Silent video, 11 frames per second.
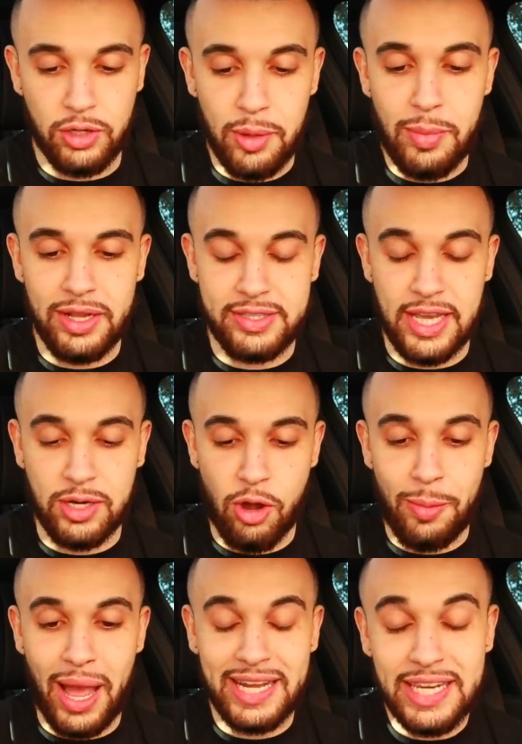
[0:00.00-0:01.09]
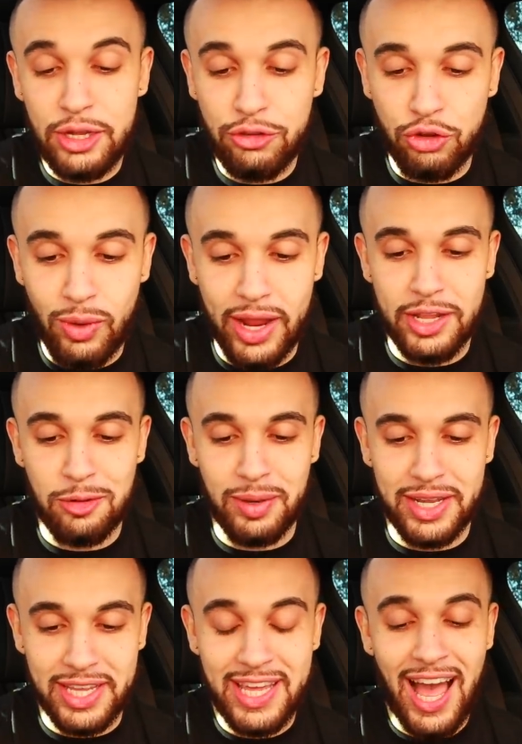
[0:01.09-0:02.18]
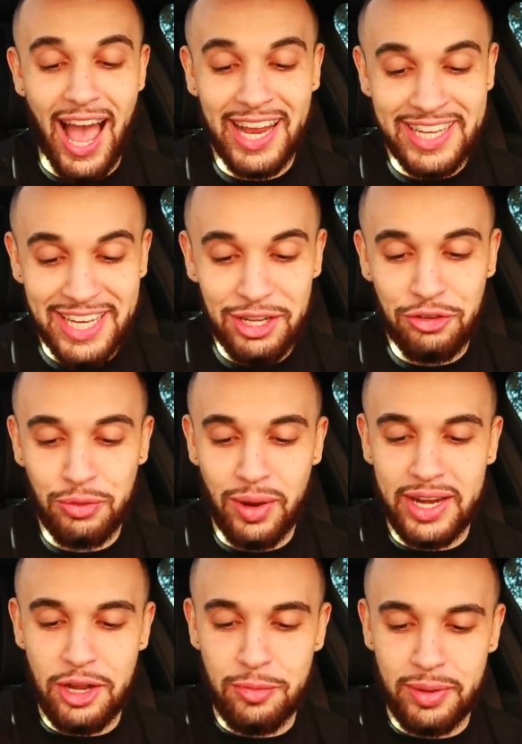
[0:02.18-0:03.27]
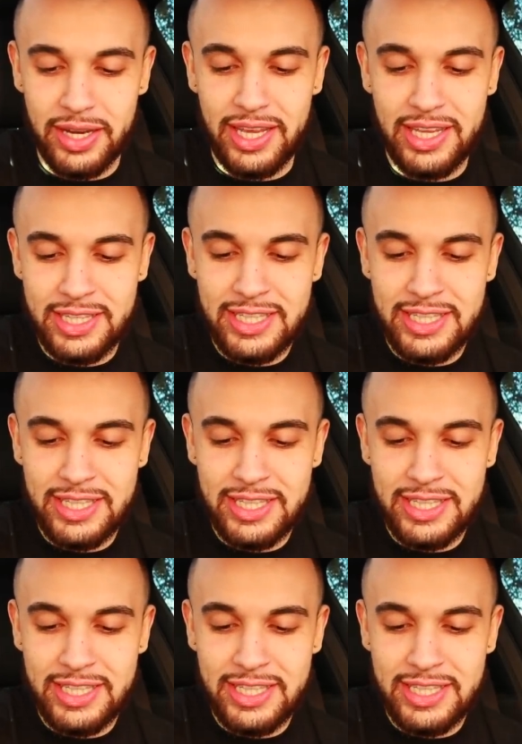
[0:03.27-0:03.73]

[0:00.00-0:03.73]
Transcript: Come on, Zekrom, I need you right here, buddy. I need you right here, buddy.